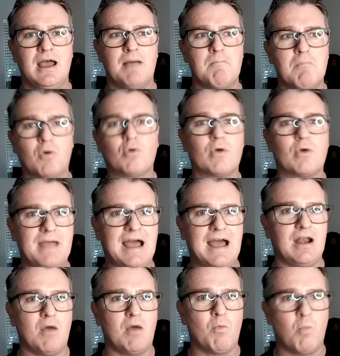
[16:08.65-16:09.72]
more
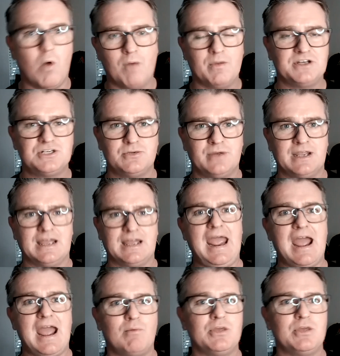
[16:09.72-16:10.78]
about what we're doing and
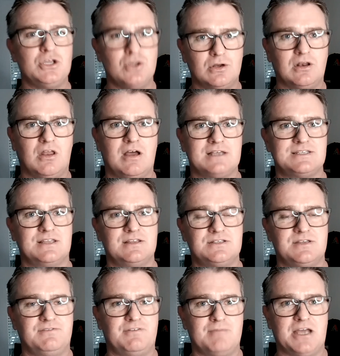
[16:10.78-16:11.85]
how we're utilizing
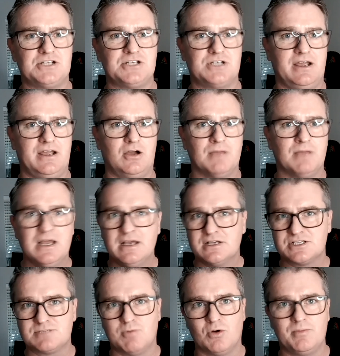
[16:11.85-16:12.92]
this information to help
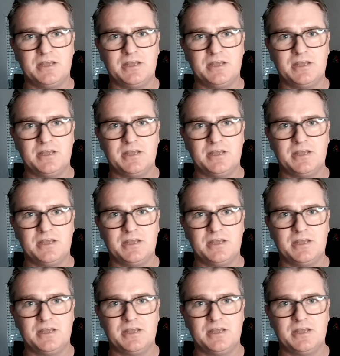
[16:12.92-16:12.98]
small,